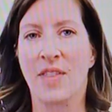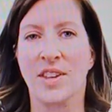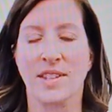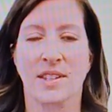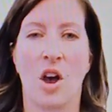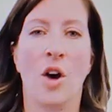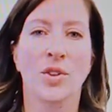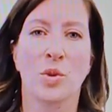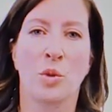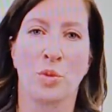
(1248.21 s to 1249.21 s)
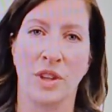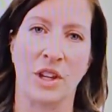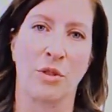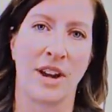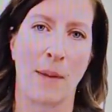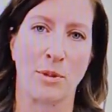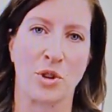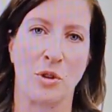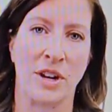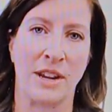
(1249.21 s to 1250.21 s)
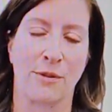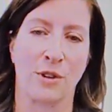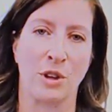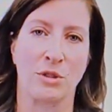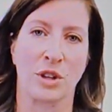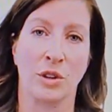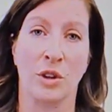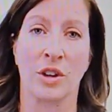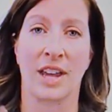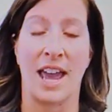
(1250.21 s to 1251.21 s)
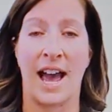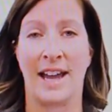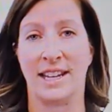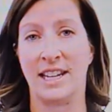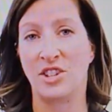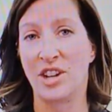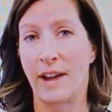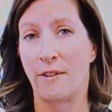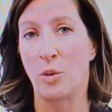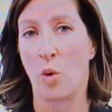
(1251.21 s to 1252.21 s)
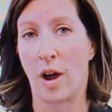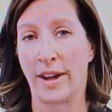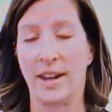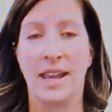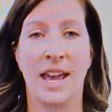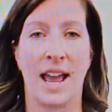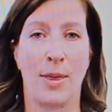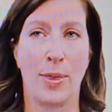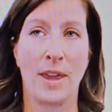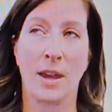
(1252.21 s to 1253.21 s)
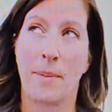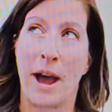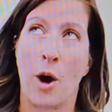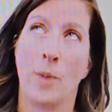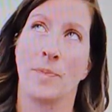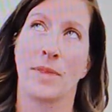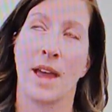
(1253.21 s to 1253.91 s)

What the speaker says: This is also a really great opportunity for you to look at each and every one and think about,